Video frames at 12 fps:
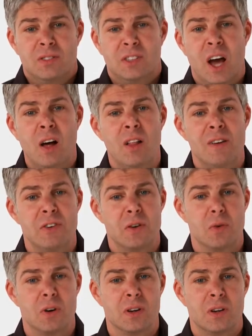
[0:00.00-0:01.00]
Tell
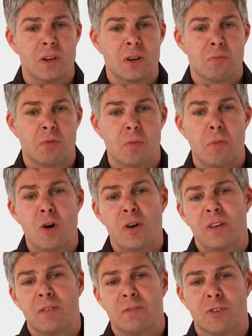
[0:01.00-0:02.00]
everyone.
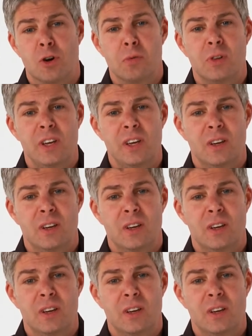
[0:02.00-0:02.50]
Promote it verbally,